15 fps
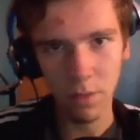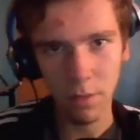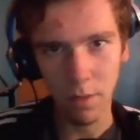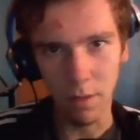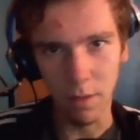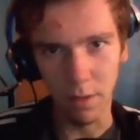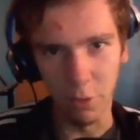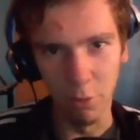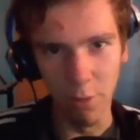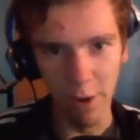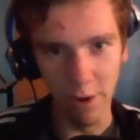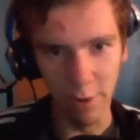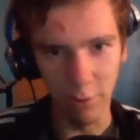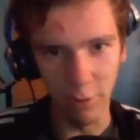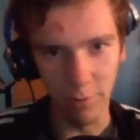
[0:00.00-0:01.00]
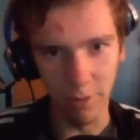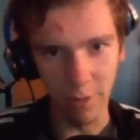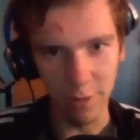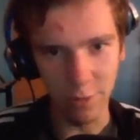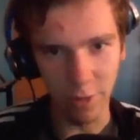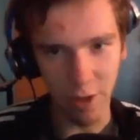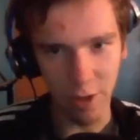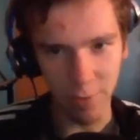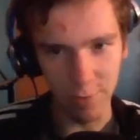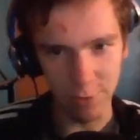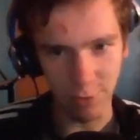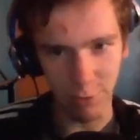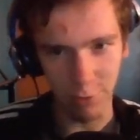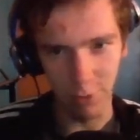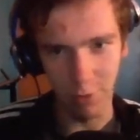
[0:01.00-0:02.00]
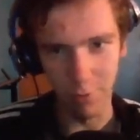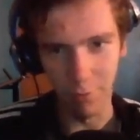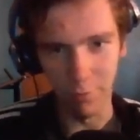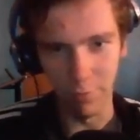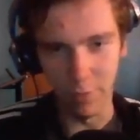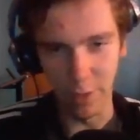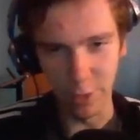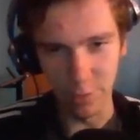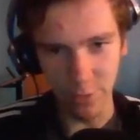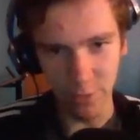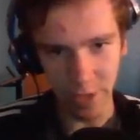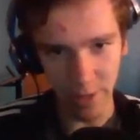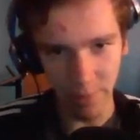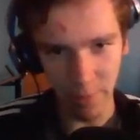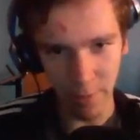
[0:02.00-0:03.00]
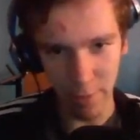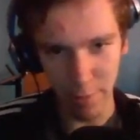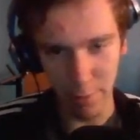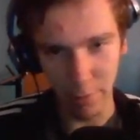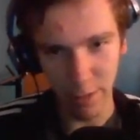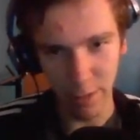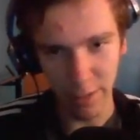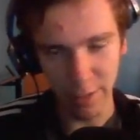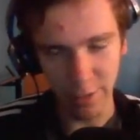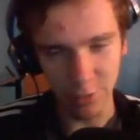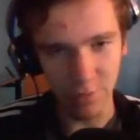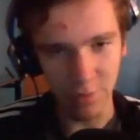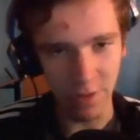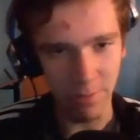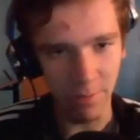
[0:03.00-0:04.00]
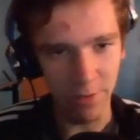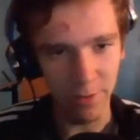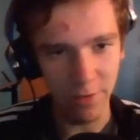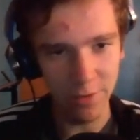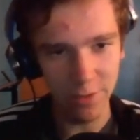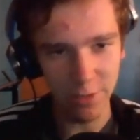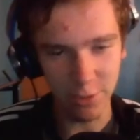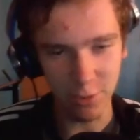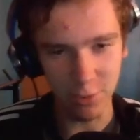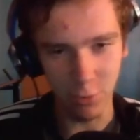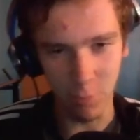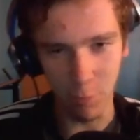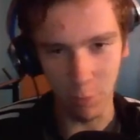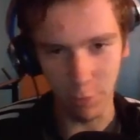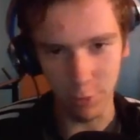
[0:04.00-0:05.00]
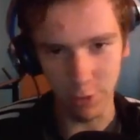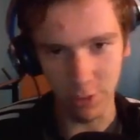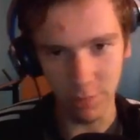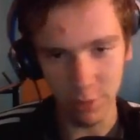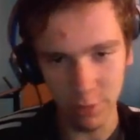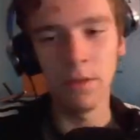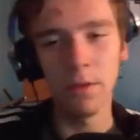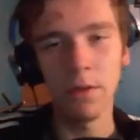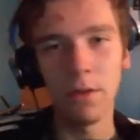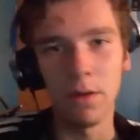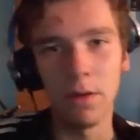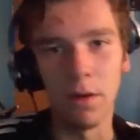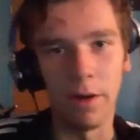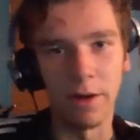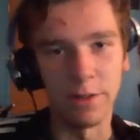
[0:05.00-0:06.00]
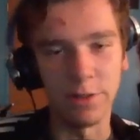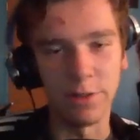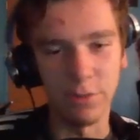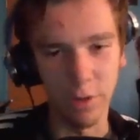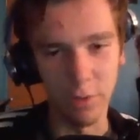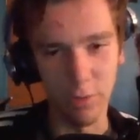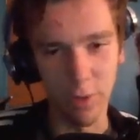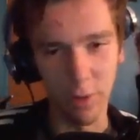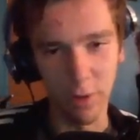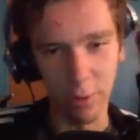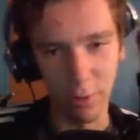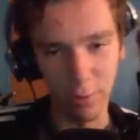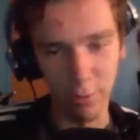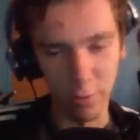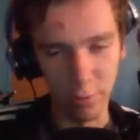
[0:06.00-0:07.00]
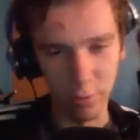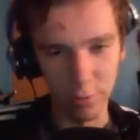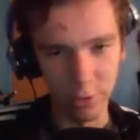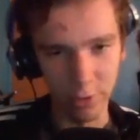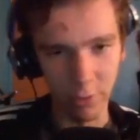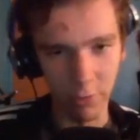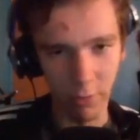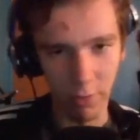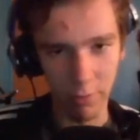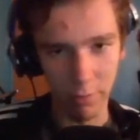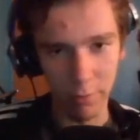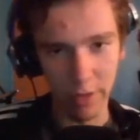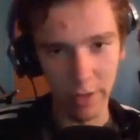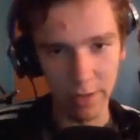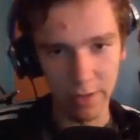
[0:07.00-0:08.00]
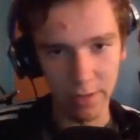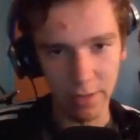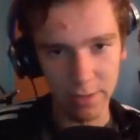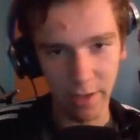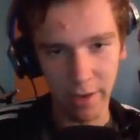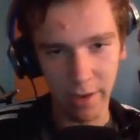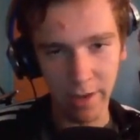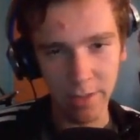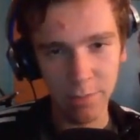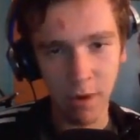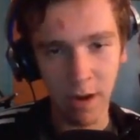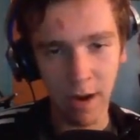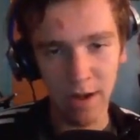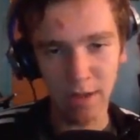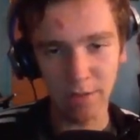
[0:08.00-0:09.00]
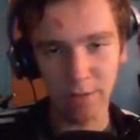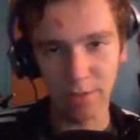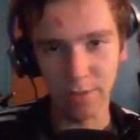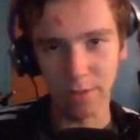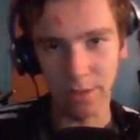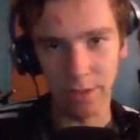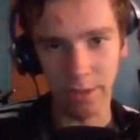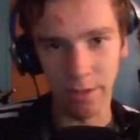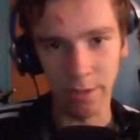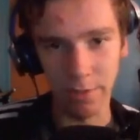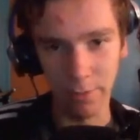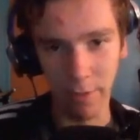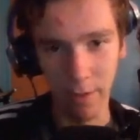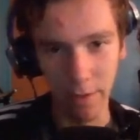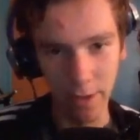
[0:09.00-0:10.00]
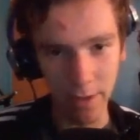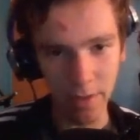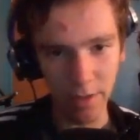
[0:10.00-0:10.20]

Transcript: Hello everybody, welcome back to another episode of HBM or not HBM this is Super Symmetry. Alright, so here's what go, here's what's going on. We got these guys processing, right?